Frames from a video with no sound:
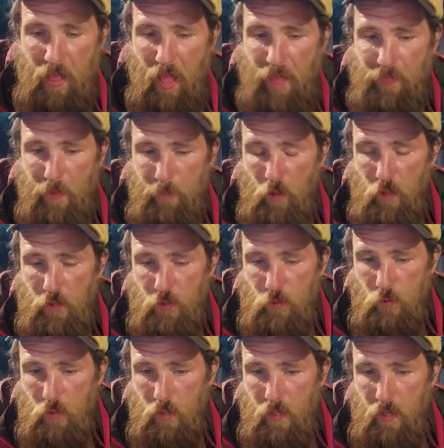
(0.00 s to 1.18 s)
And that
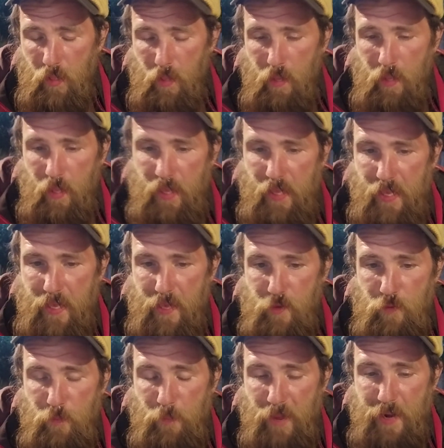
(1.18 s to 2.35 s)
molecule is
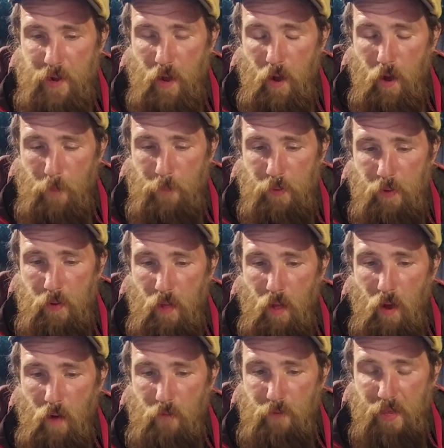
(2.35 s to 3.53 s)
made up
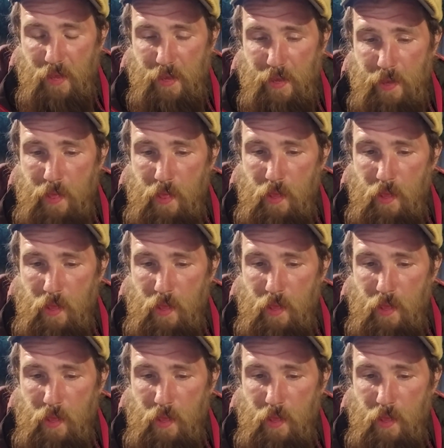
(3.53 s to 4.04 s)
of a